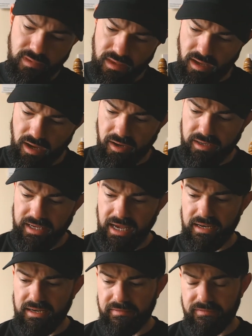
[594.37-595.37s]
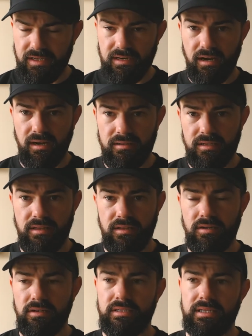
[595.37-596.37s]
I deadlifted on the
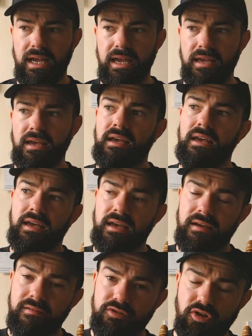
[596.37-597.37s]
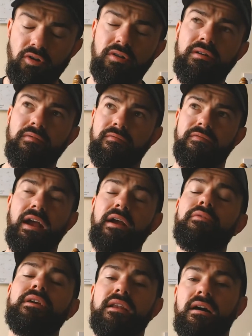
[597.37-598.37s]
Thursday, took
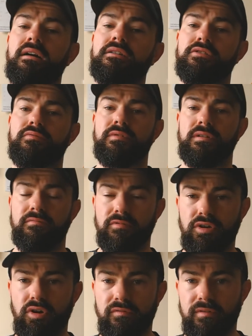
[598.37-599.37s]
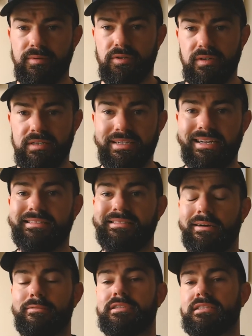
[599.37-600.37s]
very long to recover between sets.
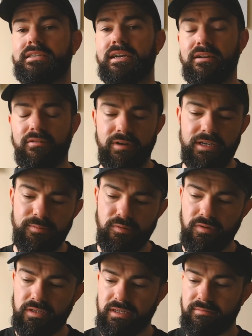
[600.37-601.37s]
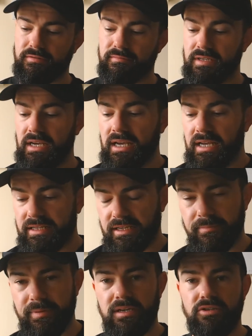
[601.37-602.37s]
That was the start of the respiratory symptoms. Did a
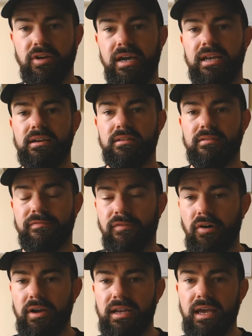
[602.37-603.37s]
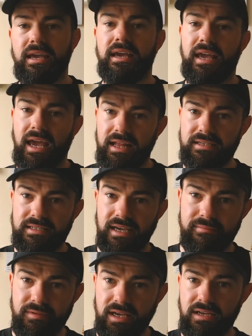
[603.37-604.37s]
bit of training Friday, again,
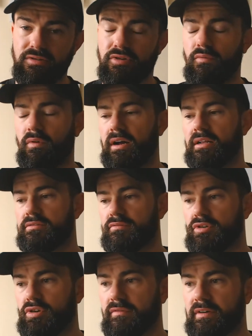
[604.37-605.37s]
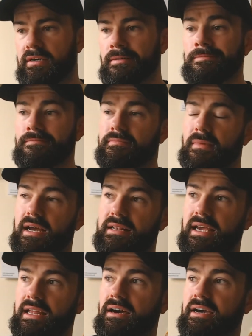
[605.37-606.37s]
same thing, took a while to recover. And
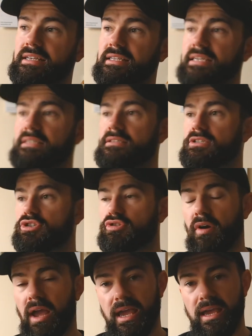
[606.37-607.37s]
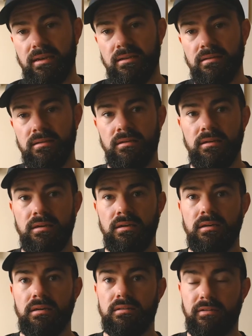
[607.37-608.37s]
then I didn't train
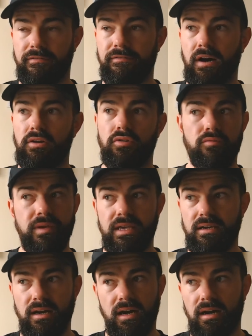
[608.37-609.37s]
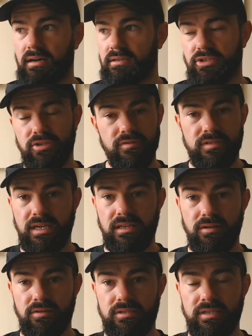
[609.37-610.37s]
the following week on Tuesday,
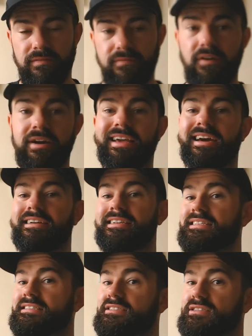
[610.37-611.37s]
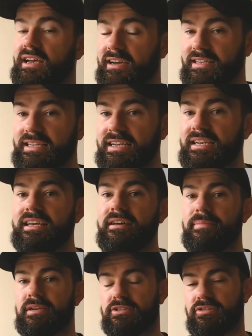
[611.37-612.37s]
Thursday, Friday, and I did a little
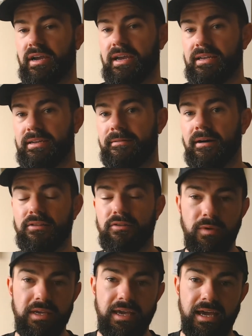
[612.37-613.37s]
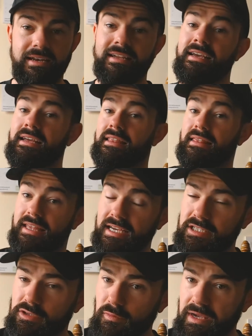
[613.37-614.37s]
bit of training on the weekend.
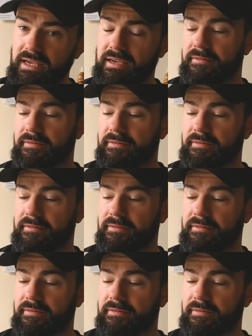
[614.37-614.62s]
This week,